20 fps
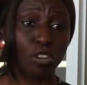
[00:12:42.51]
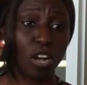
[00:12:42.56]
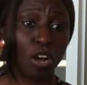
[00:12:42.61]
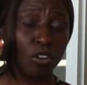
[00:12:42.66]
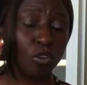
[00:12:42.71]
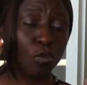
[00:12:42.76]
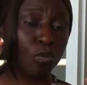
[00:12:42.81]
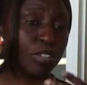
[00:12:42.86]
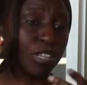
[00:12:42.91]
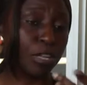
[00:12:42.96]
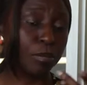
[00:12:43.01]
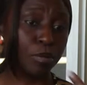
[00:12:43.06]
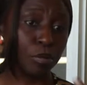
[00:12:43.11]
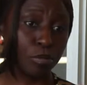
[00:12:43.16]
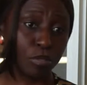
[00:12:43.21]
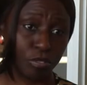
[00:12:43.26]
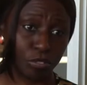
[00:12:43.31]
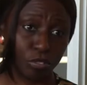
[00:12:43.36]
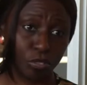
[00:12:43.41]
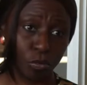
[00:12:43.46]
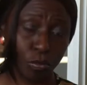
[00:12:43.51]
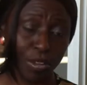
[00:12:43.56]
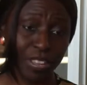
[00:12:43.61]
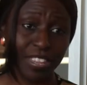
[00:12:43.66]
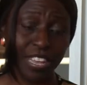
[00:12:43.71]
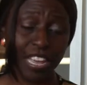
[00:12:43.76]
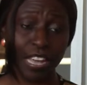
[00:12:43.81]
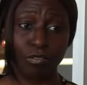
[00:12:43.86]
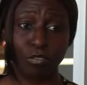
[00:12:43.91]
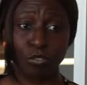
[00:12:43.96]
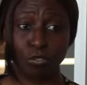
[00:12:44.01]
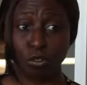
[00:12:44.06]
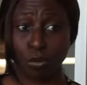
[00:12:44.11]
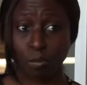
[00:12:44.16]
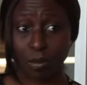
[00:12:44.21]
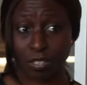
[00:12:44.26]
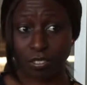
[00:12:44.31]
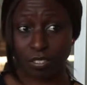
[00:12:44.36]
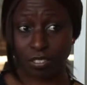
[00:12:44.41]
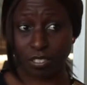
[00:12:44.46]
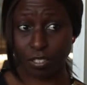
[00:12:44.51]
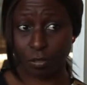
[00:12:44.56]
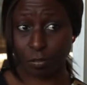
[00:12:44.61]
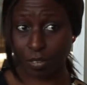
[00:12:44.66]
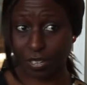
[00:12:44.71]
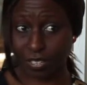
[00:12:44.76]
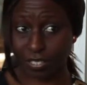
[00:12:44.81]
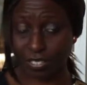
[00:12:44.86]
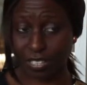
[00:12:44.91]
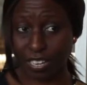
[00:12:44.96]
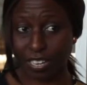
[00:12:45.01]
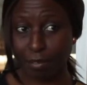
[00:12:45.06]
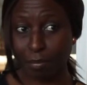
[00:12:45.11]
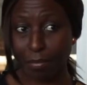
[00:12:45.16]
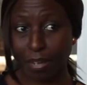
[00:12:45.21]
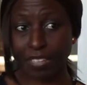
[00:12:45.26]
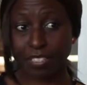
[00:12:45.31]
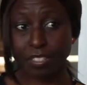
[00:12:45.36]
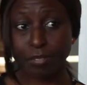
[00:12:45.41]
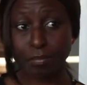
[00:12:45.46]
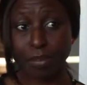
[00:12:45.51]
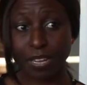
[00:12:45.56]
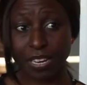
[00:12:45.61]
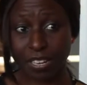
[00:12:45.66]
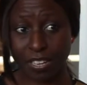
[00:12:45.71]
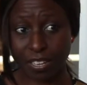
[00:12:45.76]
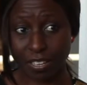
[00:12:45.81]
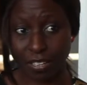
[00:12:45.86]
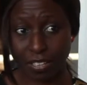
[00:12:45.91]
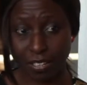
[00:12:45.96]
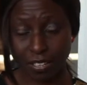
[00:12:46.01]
How long will they be with you when they have to go back to this person that demands money